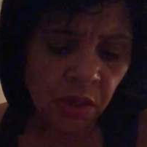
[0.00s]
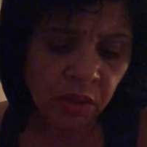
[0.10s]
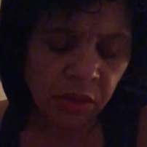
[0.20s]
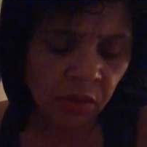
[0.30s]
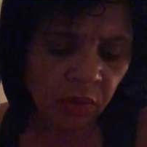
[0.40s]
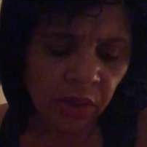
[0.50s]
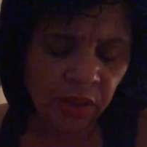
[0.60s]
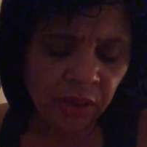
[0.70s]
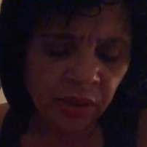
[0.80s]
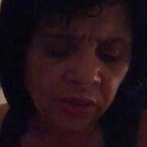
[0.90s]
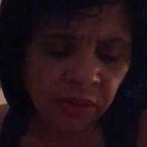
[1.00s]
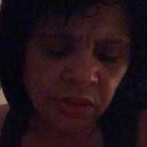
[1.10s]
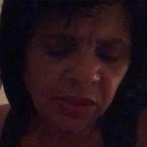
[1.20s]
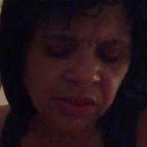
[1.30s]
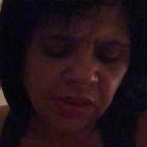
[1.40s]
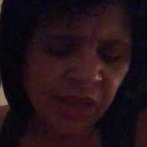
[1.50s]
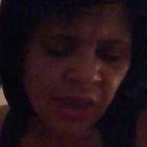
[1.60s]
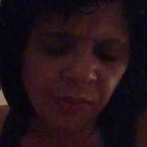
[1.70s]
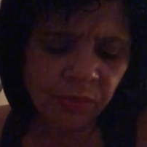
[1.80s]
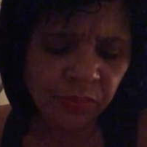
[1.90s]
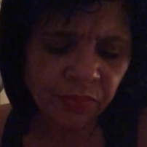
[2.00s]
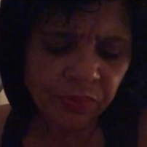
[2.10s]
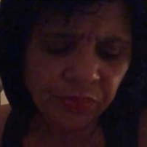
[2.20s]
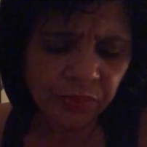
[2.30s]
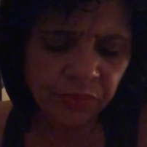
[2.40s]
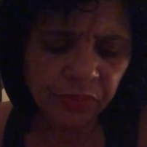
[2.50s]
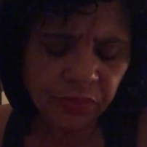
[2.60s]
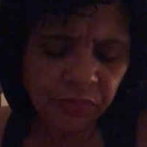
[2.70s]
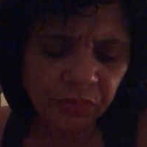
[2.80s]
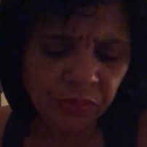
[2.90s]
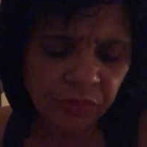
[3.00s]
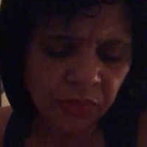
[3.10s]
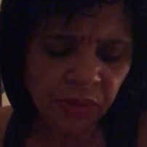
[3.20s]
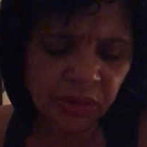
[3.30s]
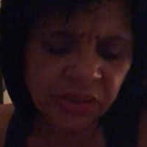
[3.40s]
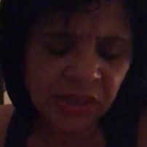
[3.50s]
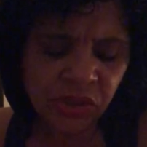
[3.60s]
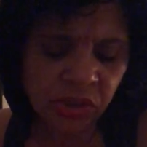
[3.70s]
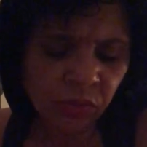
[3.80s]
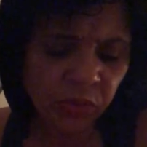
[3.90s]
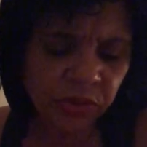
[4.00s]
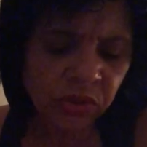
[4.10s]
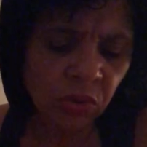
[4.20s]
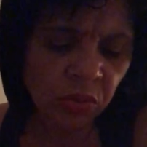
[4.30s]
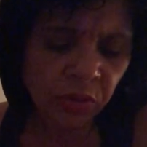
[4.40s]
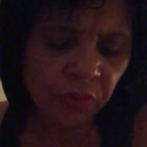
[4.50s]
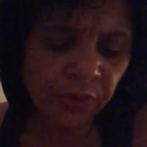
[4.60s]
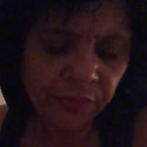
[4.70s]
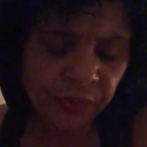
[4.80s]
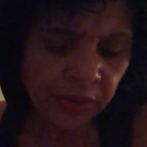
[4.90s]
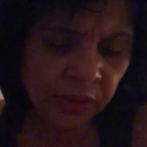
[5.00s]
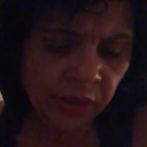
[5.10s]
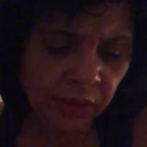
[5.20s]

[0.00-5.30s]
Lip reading: You know, this damn addiction was so horrific.